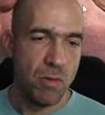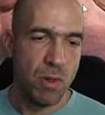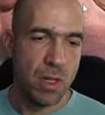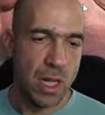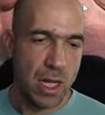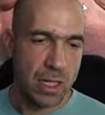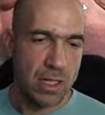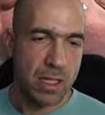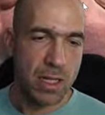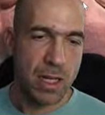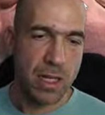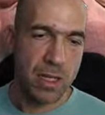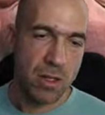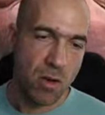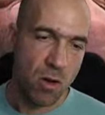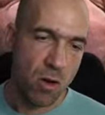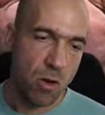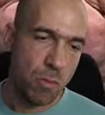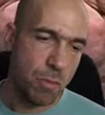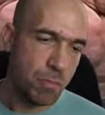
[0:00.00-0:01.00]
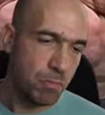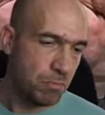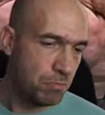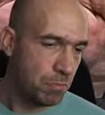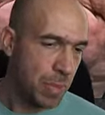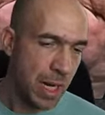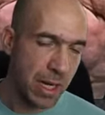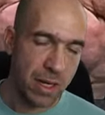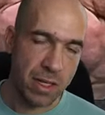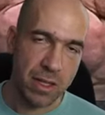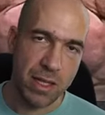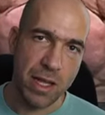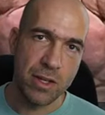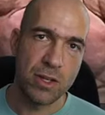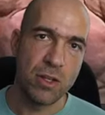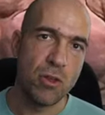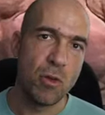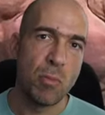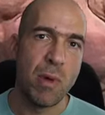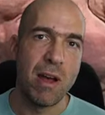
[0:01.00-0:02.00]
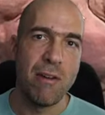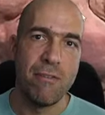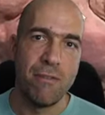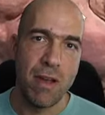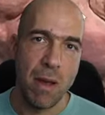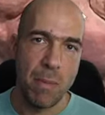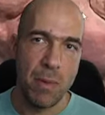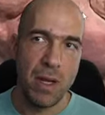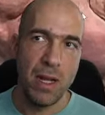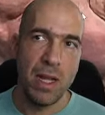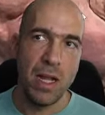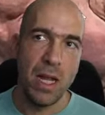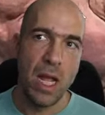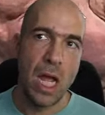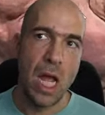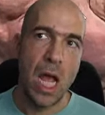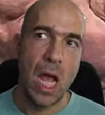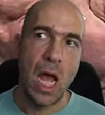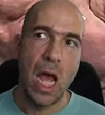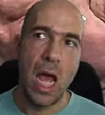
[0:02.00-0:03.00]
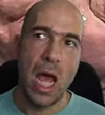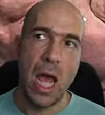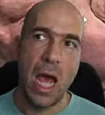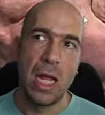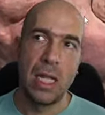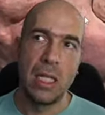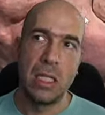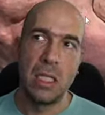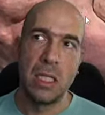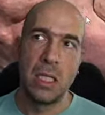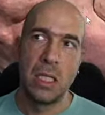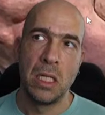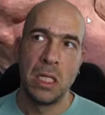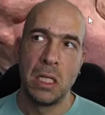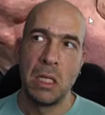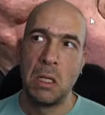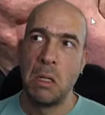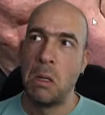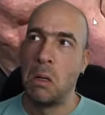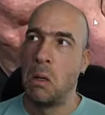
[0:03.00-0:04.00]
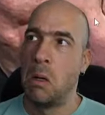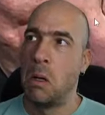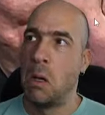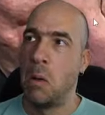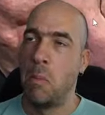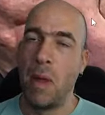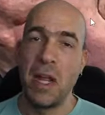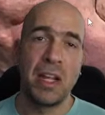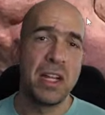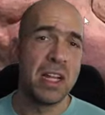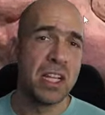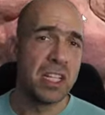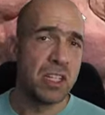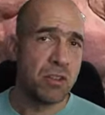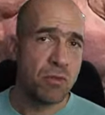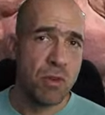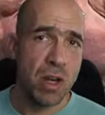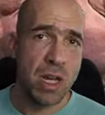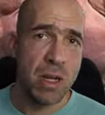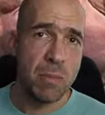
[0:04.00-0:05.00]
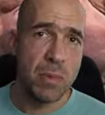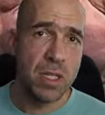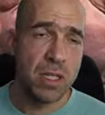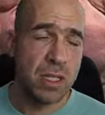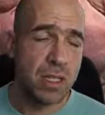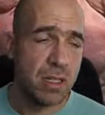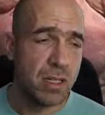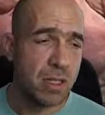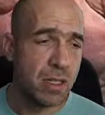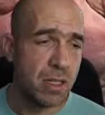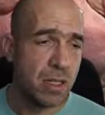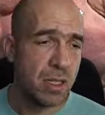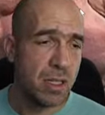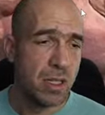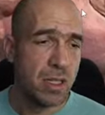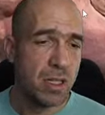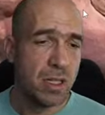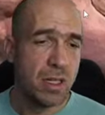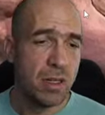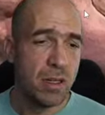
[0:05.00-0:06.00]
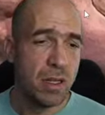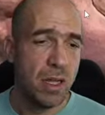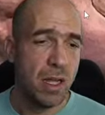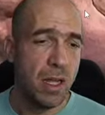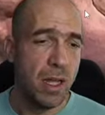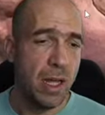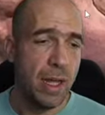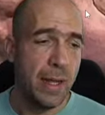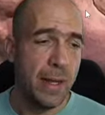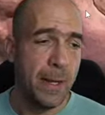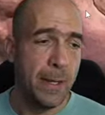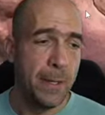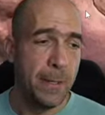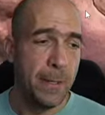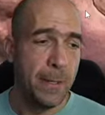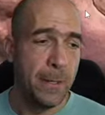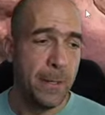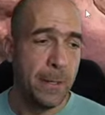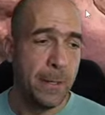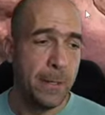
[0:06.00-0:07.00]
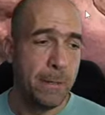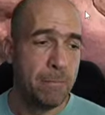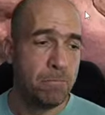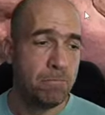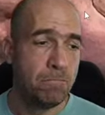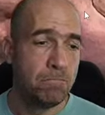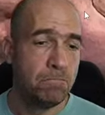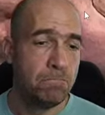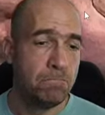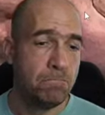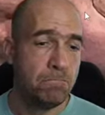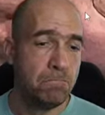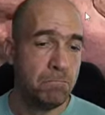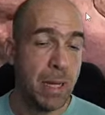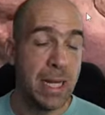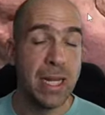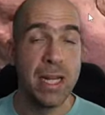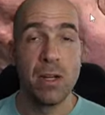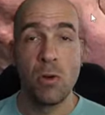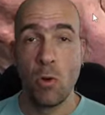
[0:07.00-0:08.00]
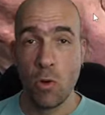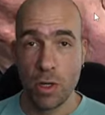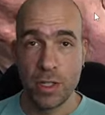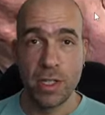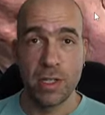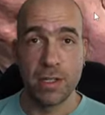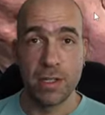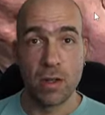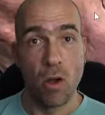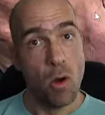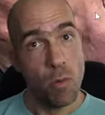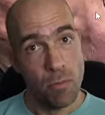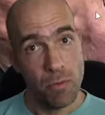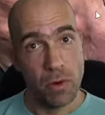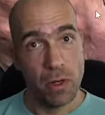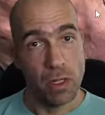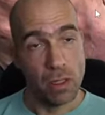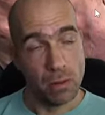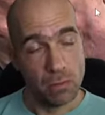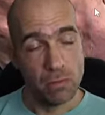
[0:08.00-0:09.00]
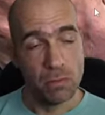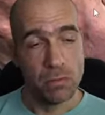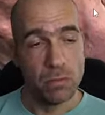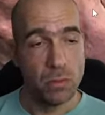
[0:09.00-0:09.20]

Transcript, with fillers: relaxing at home, paying attention to my family, and uh, making streams and um, making courses, hopefully.